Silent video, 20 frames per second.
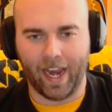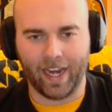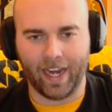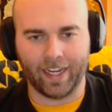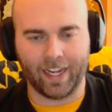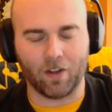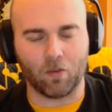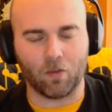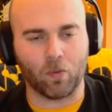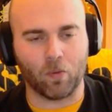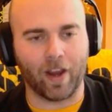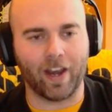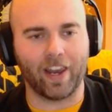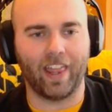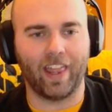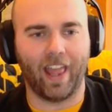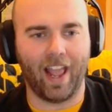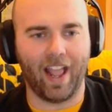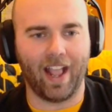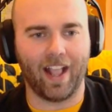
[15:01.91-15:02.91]
and get rid of
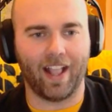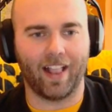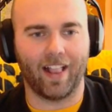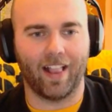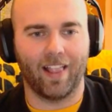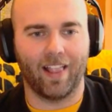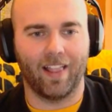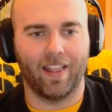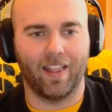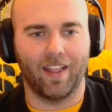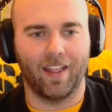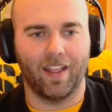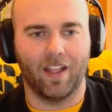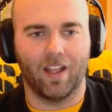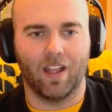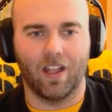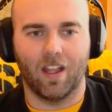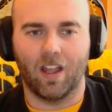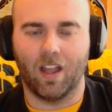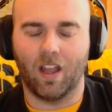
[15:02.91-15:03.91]
that,
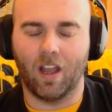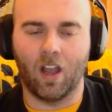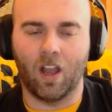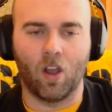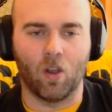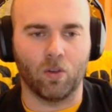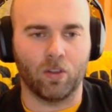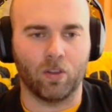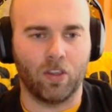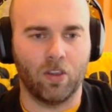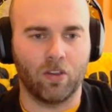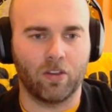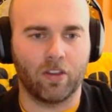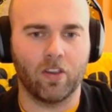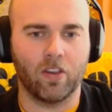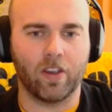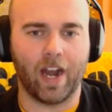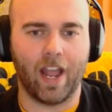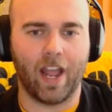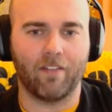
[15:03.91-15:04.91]
oh,
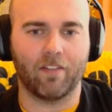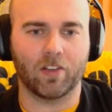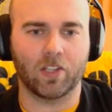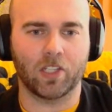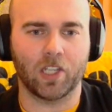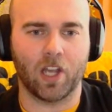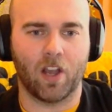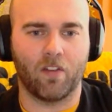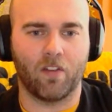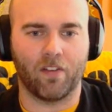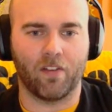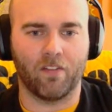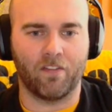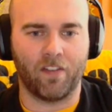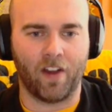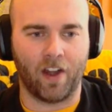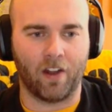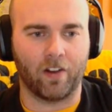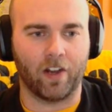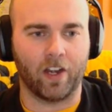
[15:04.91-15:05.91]
you can have yourself a
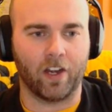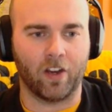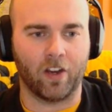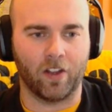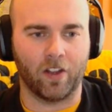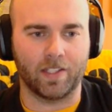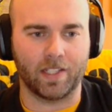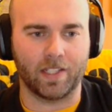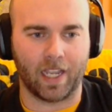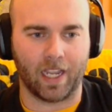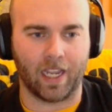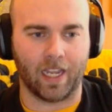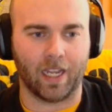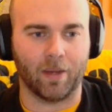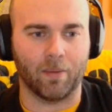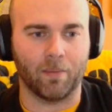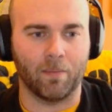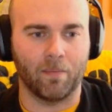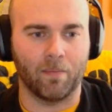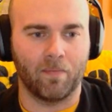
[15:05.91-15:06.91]
very good
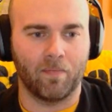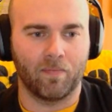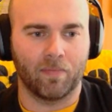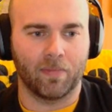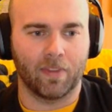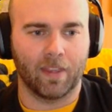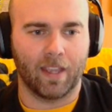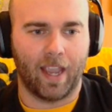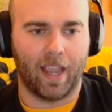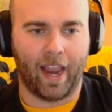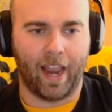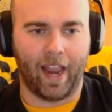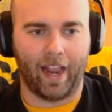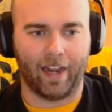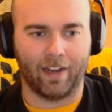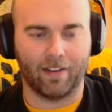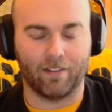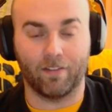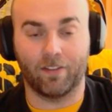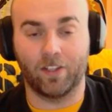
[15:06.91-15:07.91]
team.
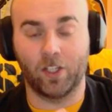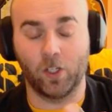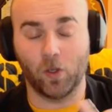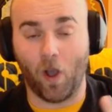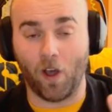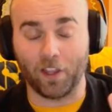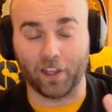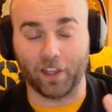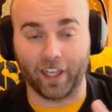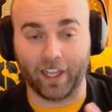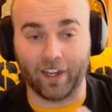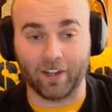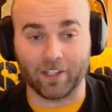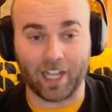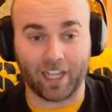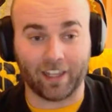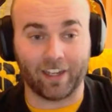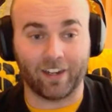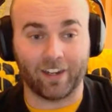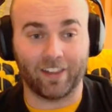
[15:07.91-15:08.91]
And to all the leaders
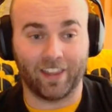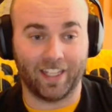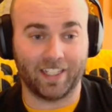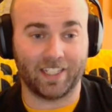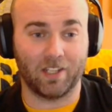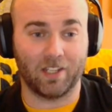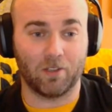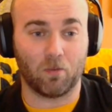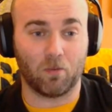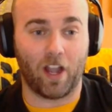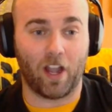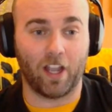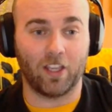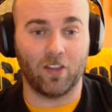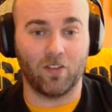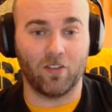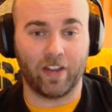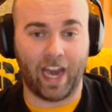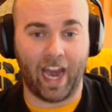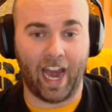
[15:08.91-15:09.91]
out there, this is why
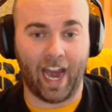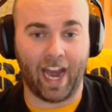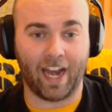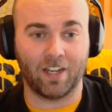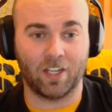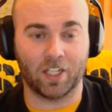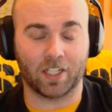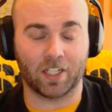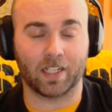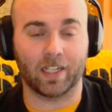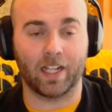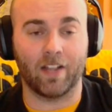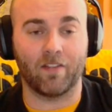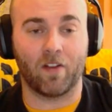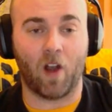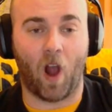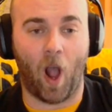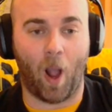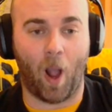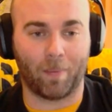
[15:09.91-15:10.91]
you can't just live
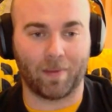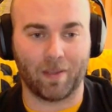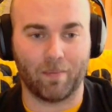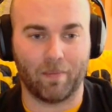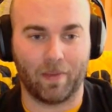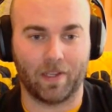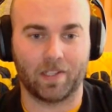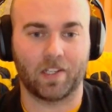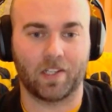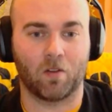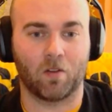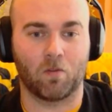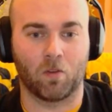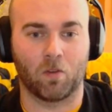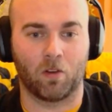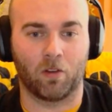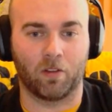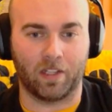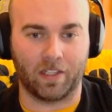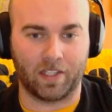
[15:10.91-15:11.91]
an optimistic
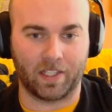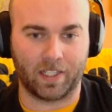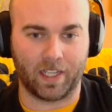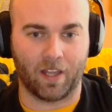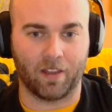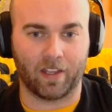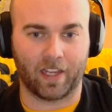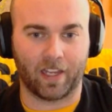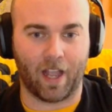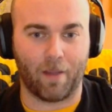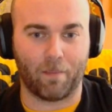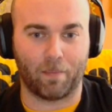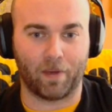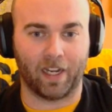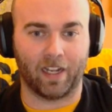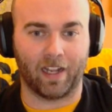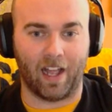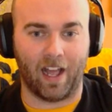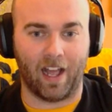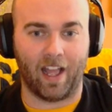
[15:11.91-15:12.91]
world and sell the company
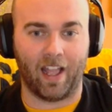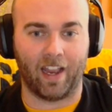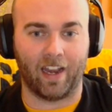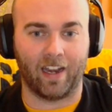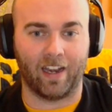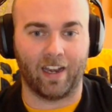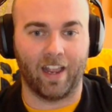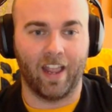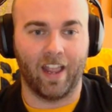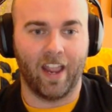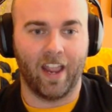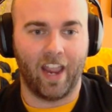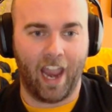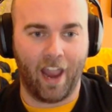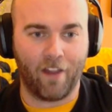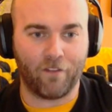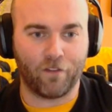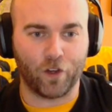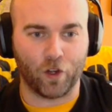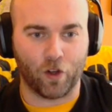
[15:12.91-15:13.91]
line
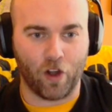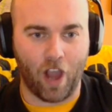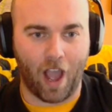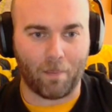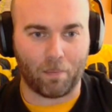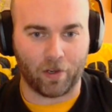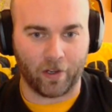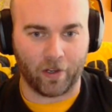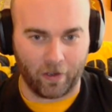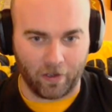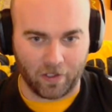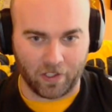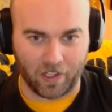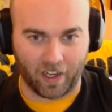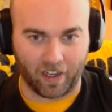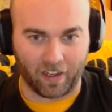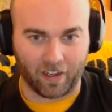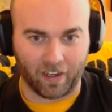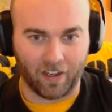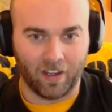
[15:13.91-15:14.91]
if you're not
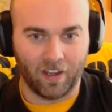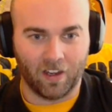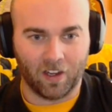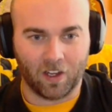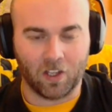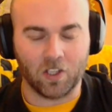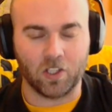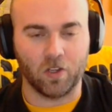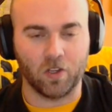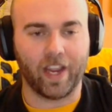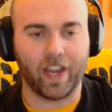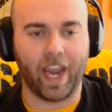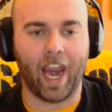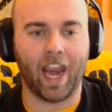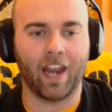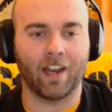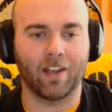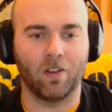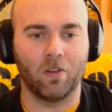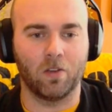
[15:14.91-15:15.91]
producing, because you
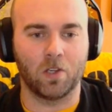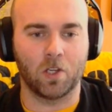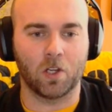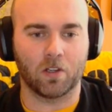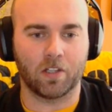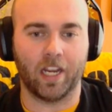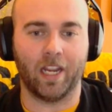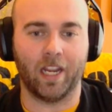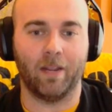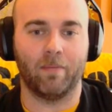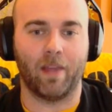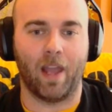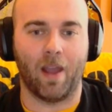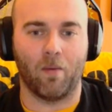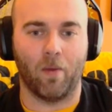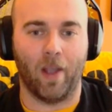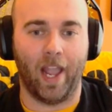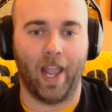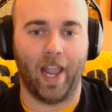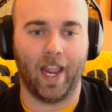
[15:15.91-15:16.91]
can lose your team that
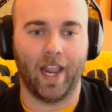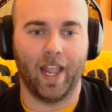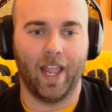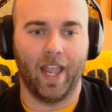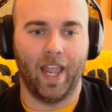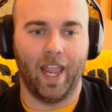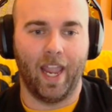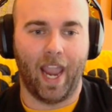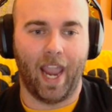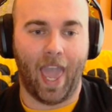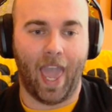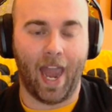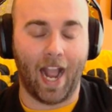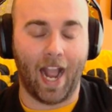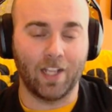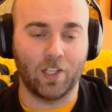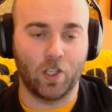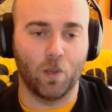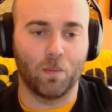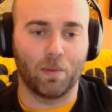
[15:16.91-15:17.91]
way. And I
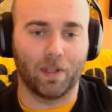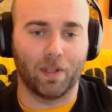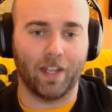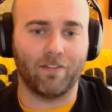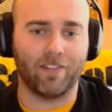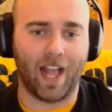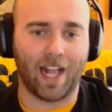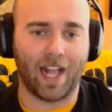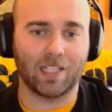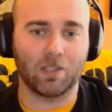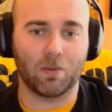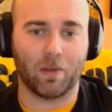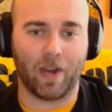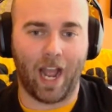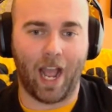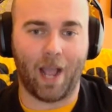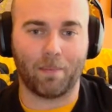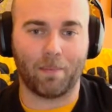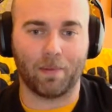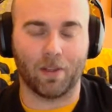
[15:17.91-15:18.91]
do believe that's what
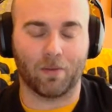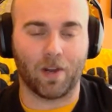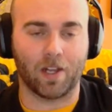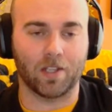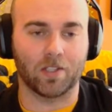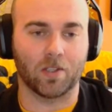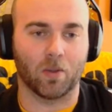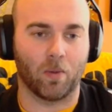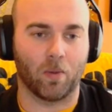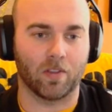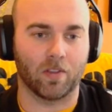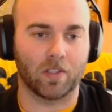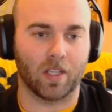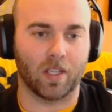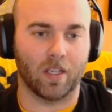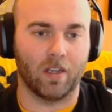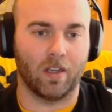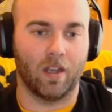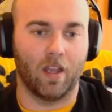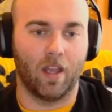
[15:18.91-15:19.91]
happened to Russell
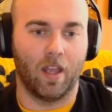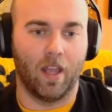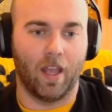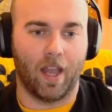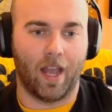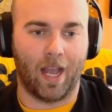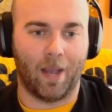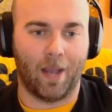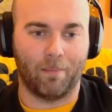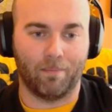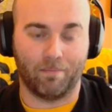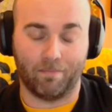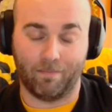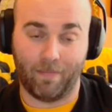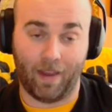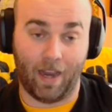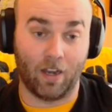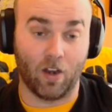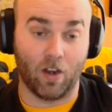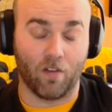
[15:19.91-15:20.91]
Wilson
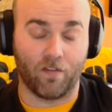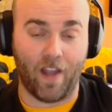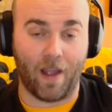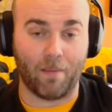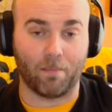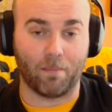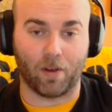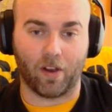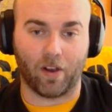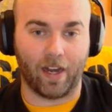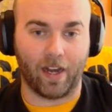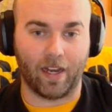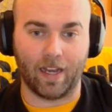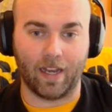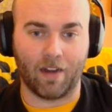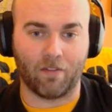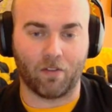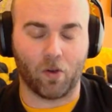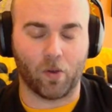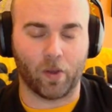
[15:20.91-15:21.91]
in November, and it
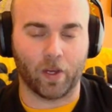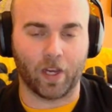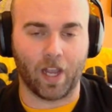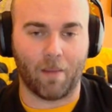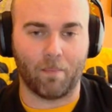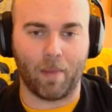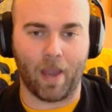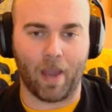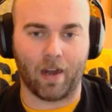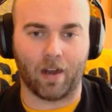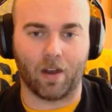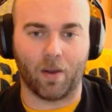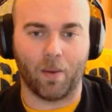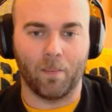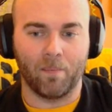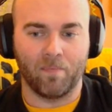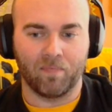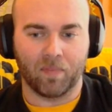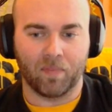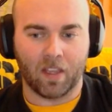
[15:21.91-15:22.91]
never really got better.
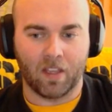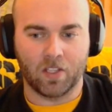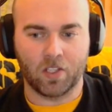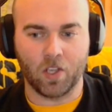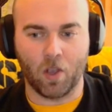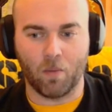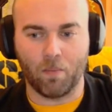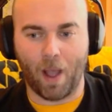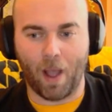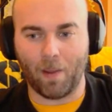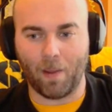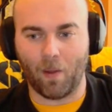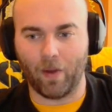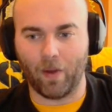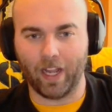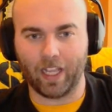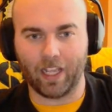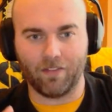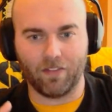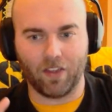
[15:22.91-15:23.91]
So, Bob, I
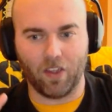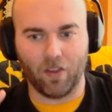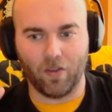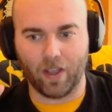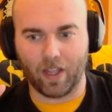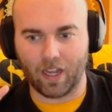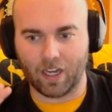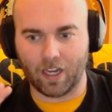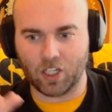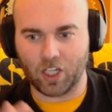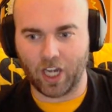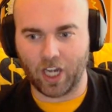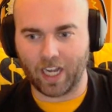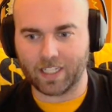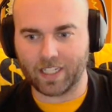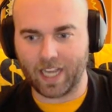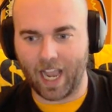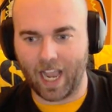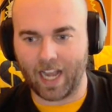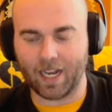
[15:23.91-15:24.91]
want to give you a
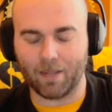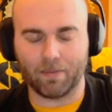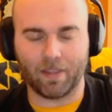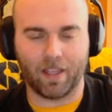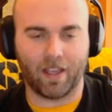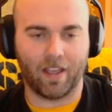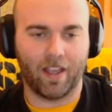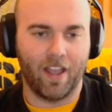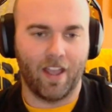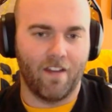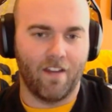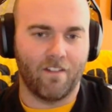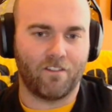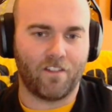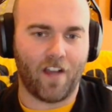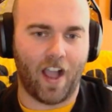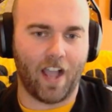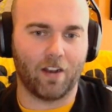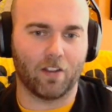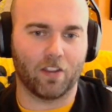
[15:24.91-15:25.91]
chance to end up the
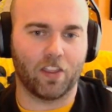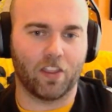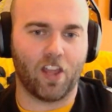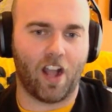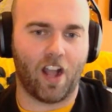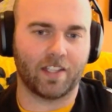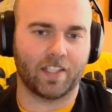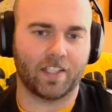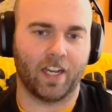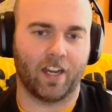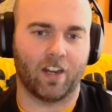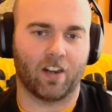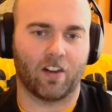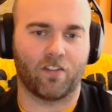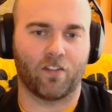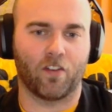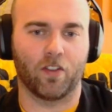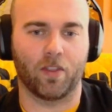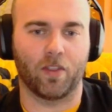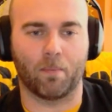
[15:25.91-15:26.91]
final thoughts here
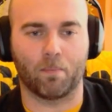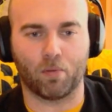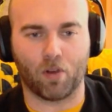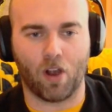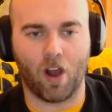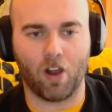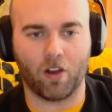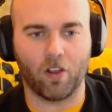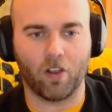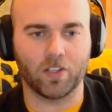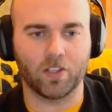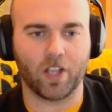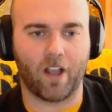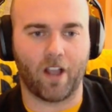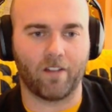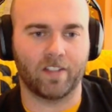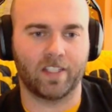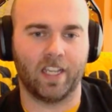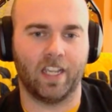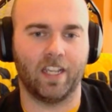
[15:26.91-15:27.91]
for the Broncos
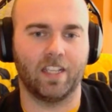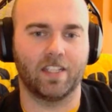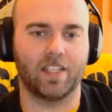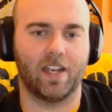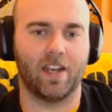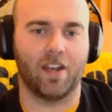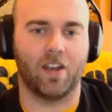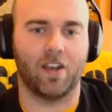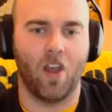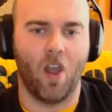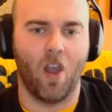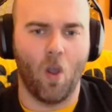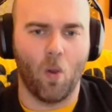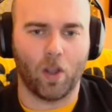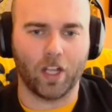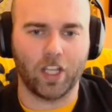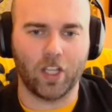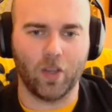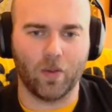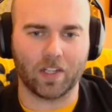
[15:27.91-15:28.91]
offseason and
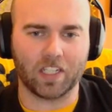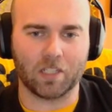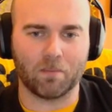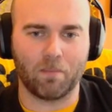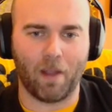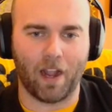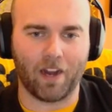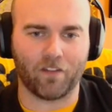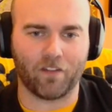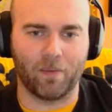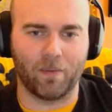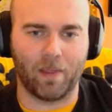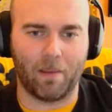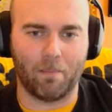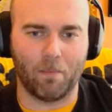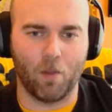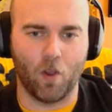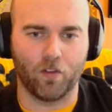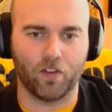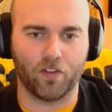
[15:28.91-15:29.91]
what to expect from
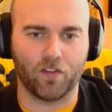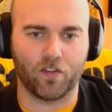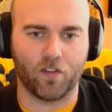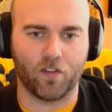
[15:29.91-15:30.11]
them moving